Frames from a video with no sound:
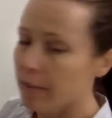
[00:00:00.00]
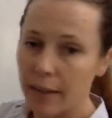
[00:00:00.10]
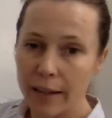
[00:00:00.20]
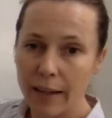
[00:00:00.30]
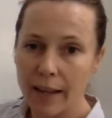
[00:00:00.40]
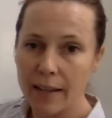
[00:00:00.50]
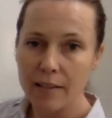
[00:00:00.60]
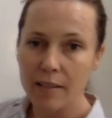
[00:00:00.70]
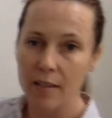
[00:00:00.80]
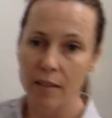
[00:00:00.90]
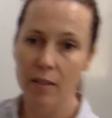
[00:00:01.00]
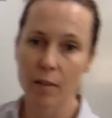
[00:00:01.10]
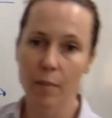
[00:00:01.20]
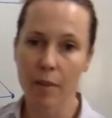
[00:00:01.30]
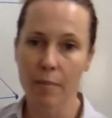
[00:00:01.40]
that has
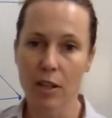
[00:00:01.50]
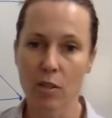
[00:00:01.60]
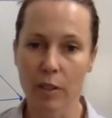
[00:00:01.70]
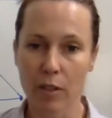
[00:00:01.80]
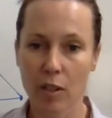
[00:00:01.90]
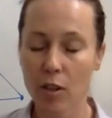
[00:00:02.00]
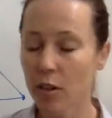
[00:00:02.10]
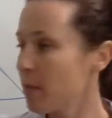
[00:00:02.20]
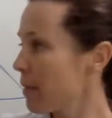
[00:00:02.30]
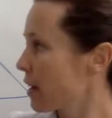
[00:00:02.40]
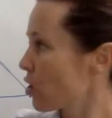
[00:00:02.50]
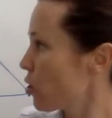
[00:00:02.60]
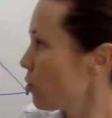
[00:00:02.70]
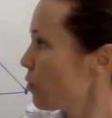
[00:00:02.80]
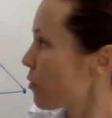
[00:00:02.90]
some other measurements. So you can make
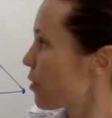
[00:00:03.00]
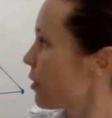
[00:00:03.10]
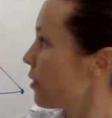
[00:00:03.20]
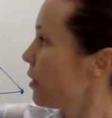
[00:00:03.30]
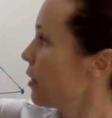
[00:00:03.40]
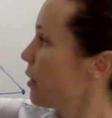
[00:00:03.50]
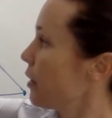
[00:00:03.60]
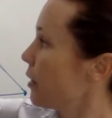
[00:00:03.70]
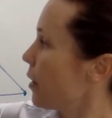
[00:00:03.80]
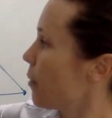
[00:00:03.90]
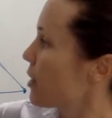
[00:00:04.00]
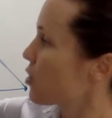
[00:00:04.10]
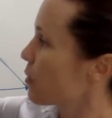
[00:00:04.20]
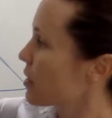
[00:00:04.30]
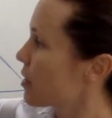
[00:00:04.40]
2 of the
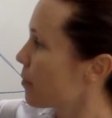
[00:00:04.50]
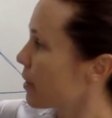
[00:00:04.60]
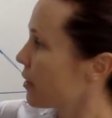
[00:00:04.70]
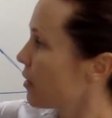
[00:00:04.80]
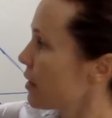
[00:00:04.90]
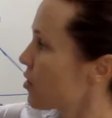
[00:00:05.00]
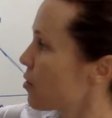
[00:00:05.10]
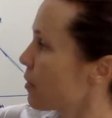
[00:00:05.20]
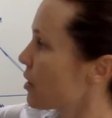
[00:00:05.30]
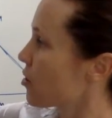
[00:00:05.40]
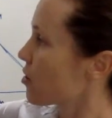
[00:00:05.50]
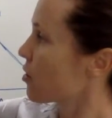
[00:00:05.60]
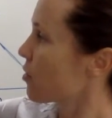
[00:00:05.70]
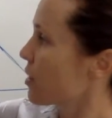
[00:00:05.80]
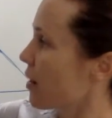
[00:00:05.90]
measurements something nice. You might just sort
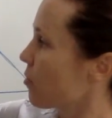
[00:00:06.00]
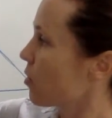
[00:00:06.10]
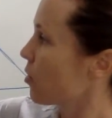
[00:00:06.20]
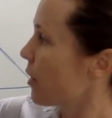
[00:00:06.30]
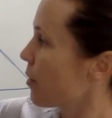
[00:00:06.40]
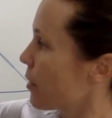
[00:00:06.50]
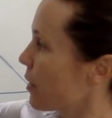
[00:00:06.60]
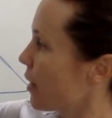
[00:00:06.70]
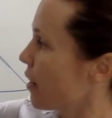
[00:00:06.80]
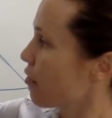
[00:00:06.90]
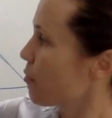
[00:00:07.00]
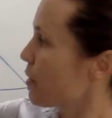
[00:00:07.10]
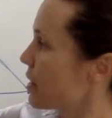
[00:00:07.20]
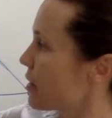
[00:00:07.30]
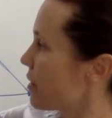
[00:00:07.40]
of say, all right, 1.5
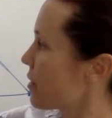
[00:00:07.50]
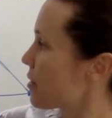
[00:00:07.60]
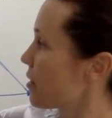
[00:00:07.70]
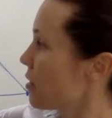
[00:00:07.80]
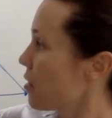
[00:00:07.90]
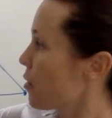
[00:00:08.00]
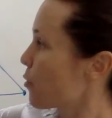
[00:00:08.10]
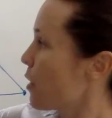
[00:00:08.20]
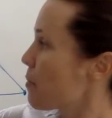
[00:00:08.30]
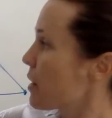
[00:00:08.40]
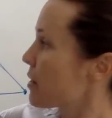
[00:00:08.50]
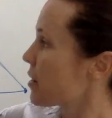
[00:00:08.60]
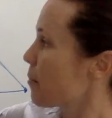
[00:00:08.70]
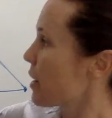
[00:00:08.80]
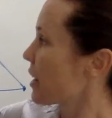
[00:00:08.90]
metres, 3 metres,
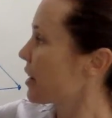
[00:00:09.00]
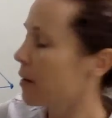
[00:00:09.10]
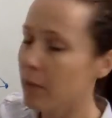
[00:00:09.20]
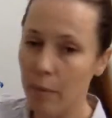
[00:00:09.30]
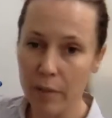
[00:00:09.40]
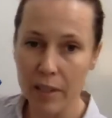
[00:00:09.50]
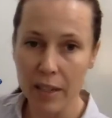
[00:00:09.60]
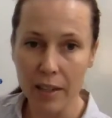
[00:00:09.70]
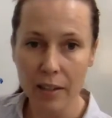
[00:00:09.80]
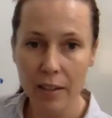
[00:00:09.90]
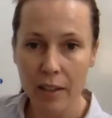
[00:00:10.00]
I'm making up numbers here.